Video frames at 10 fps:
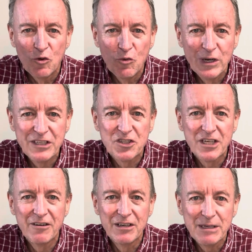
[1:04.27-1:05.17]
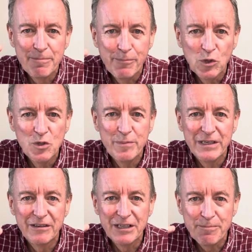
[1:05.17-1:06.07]
red cherry,
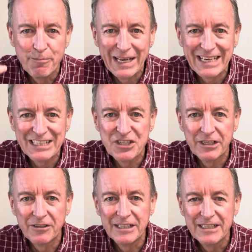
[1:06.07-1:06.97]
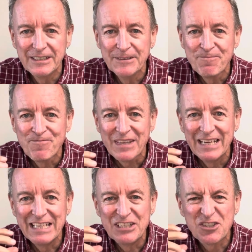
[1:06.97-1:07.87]
blueberry, black cherry,
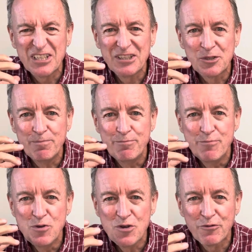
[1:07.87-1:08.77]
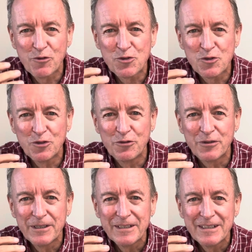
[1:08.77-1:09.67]
and just get this beautiful sort of
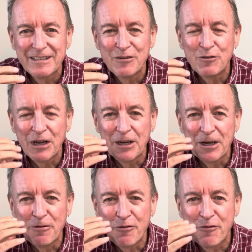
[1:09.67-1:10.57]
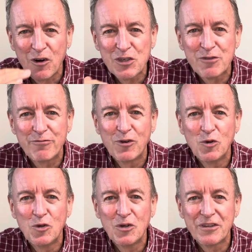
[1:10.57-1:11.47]
uh, forest
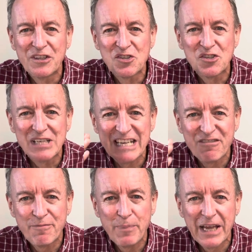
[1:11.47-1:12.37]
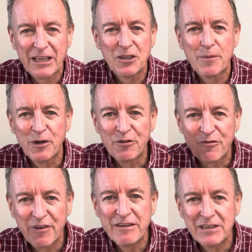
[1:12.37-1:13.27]
floor. This is left bank. You know, my
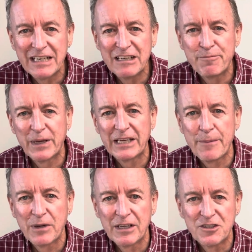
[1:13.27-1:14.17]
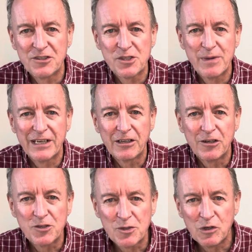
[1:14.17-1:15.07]
favorite left bank appellation is
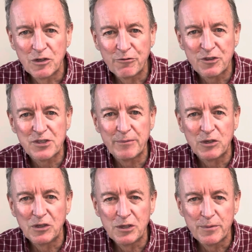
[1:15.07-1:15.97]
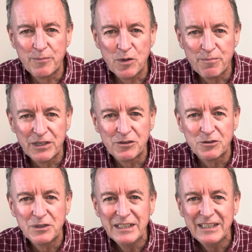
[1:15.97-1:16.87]
Margaux. So we're looking for something with a little bit more mineral,